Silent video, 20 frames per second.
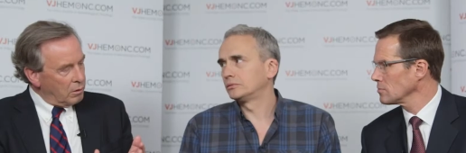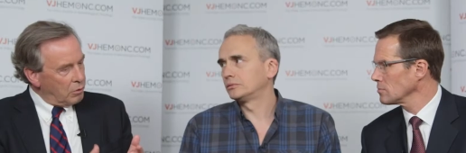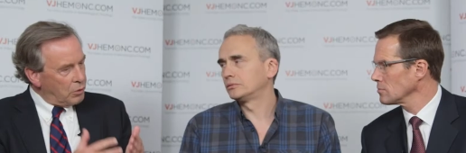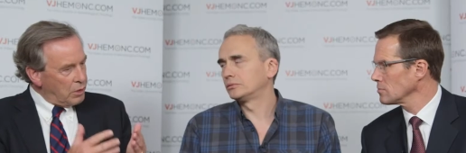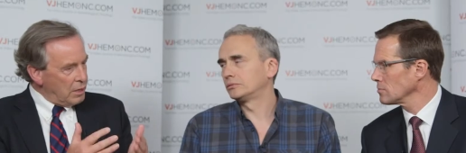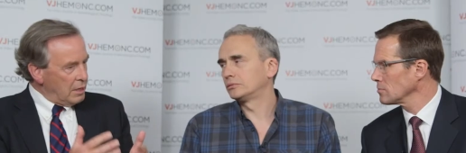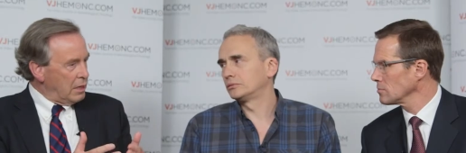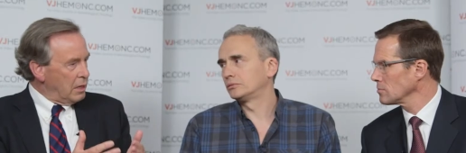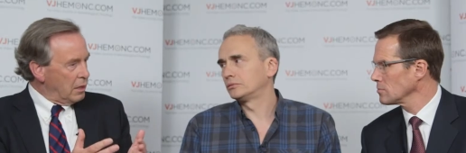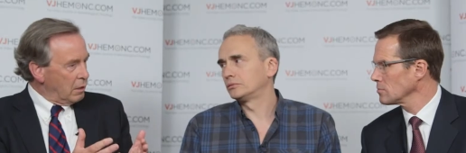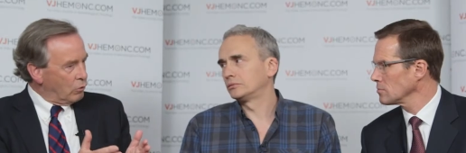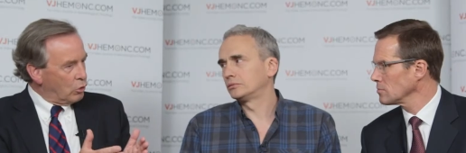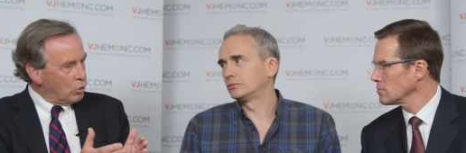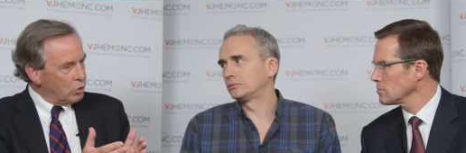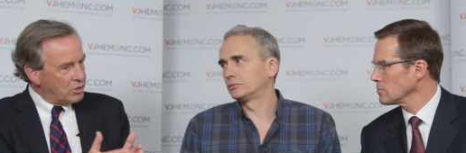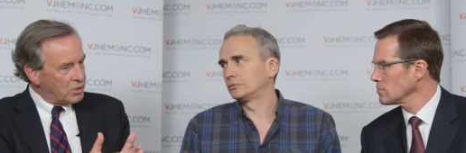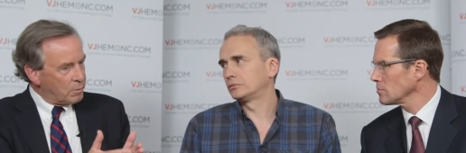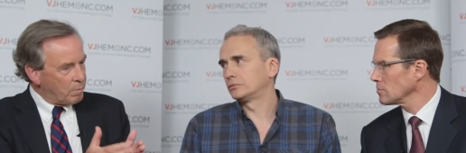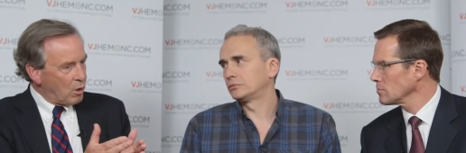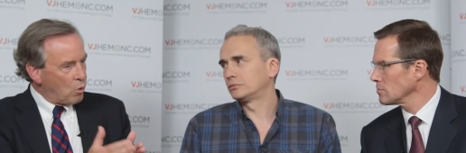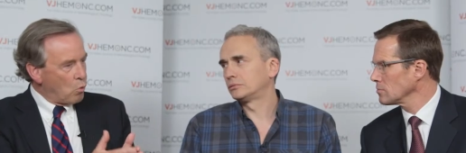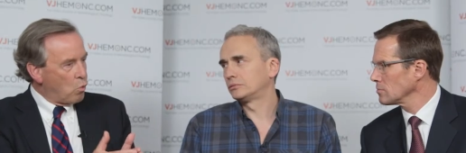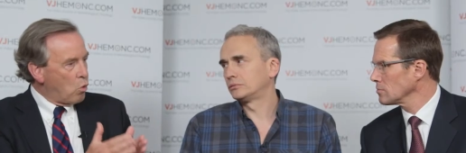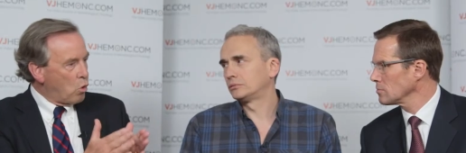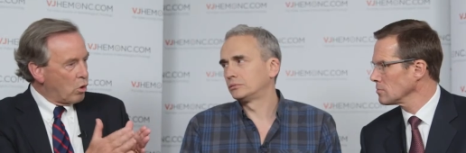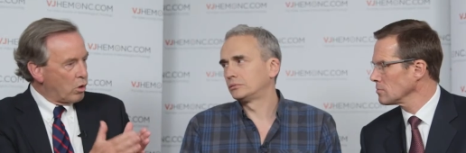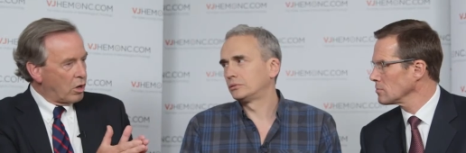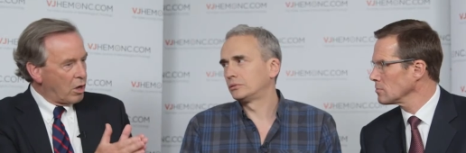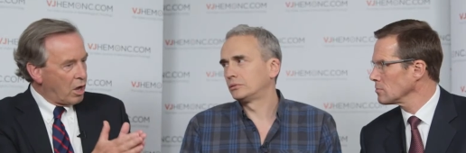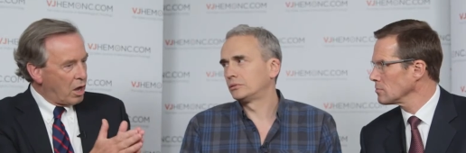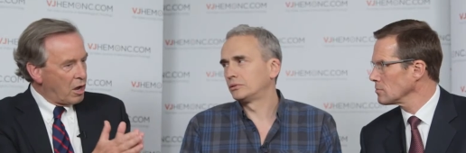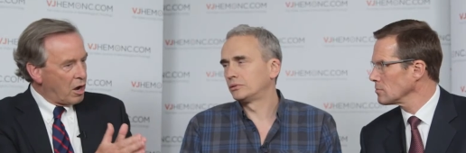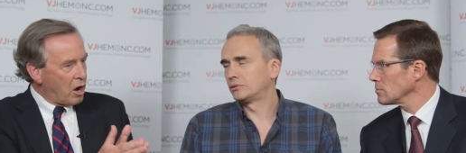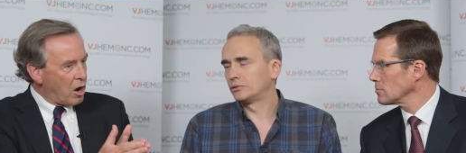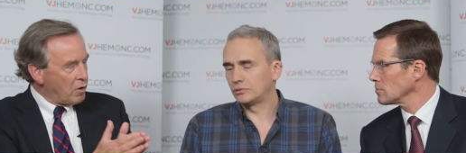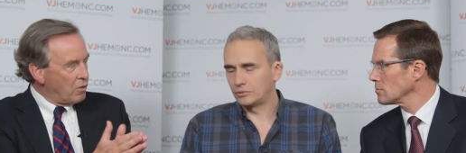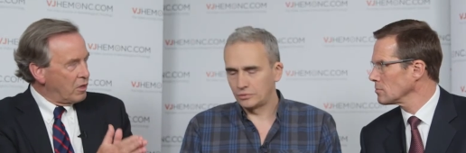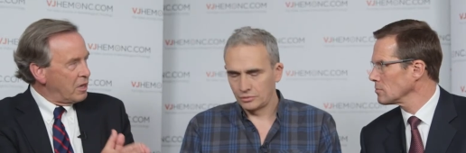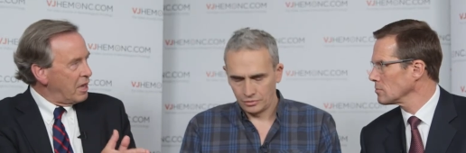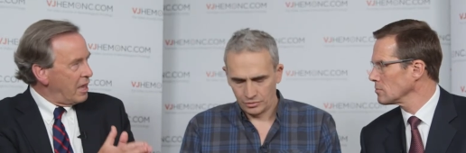Speaker 1: Thinking, of course, about what
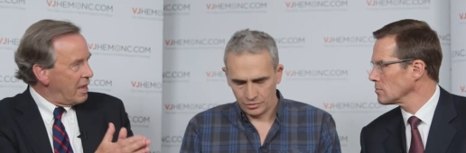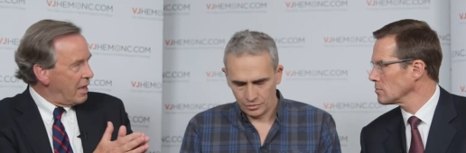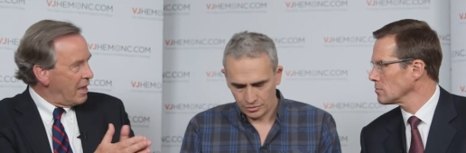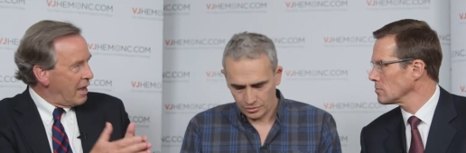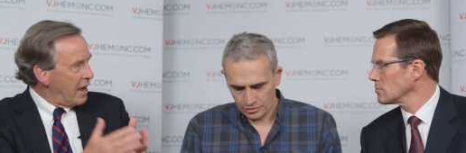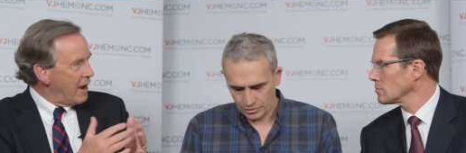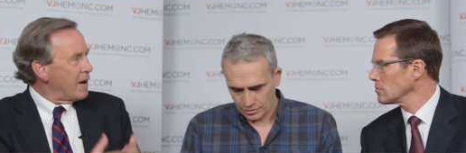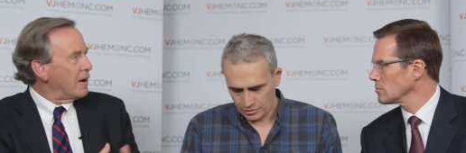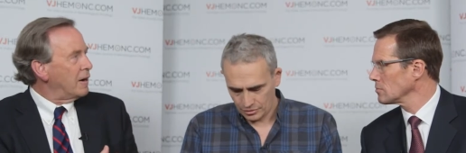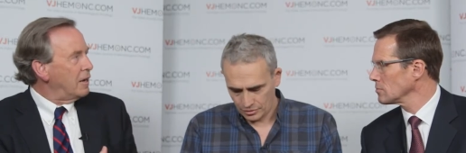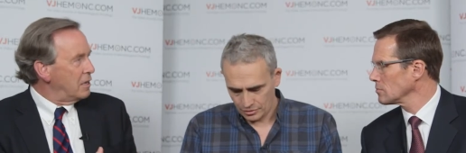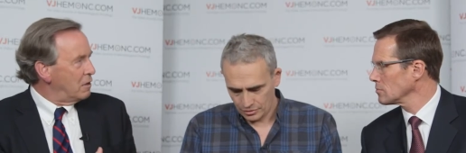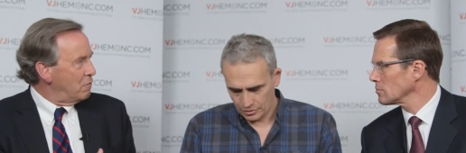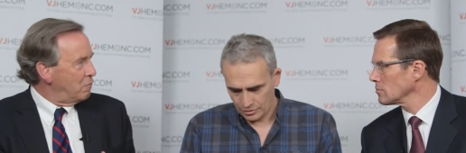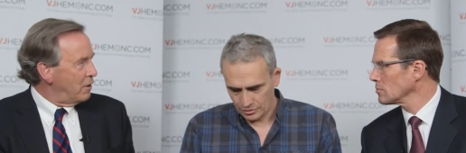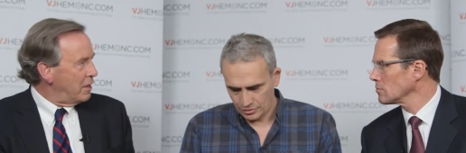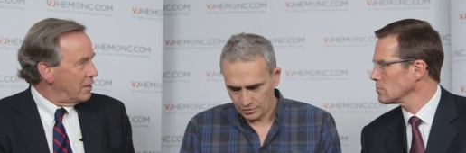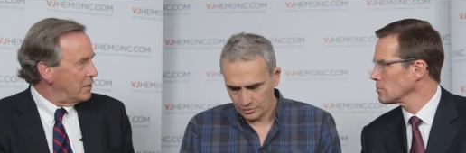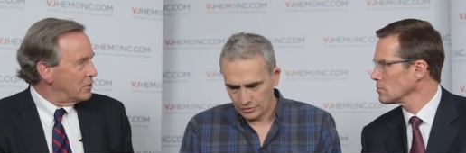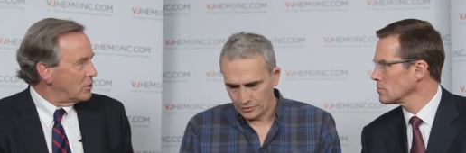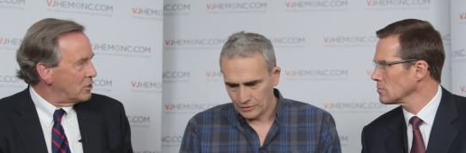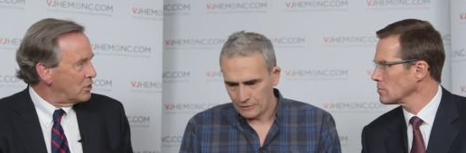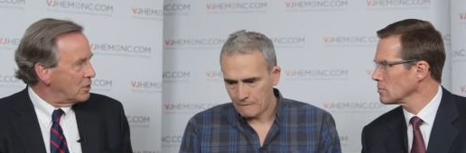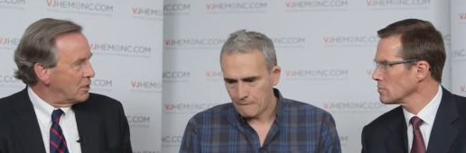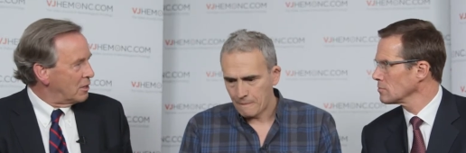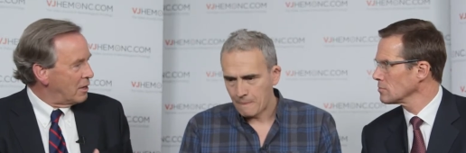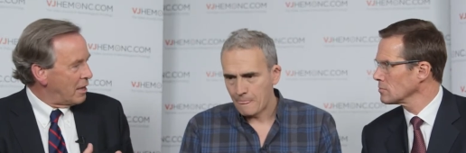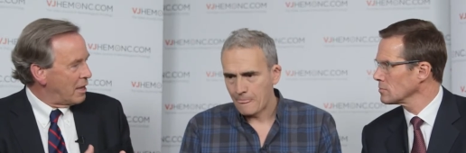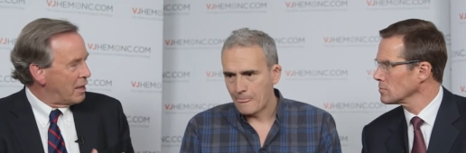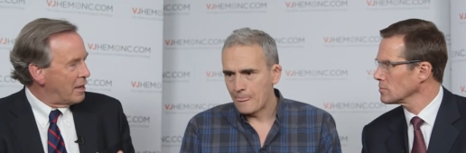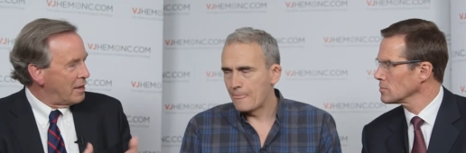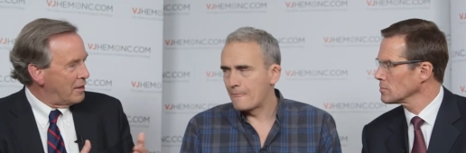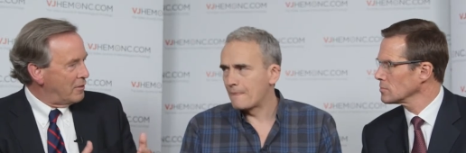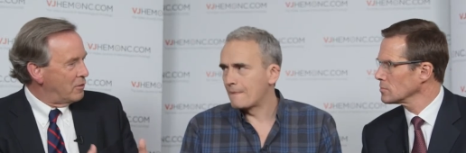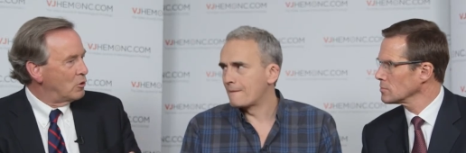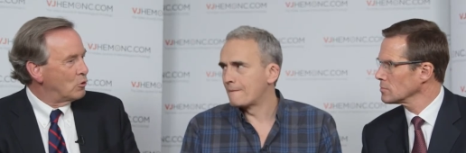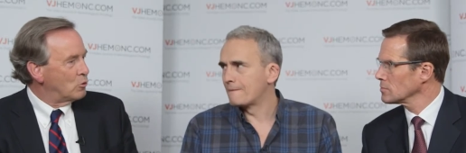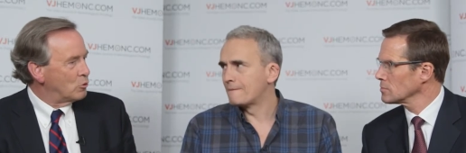are the early events in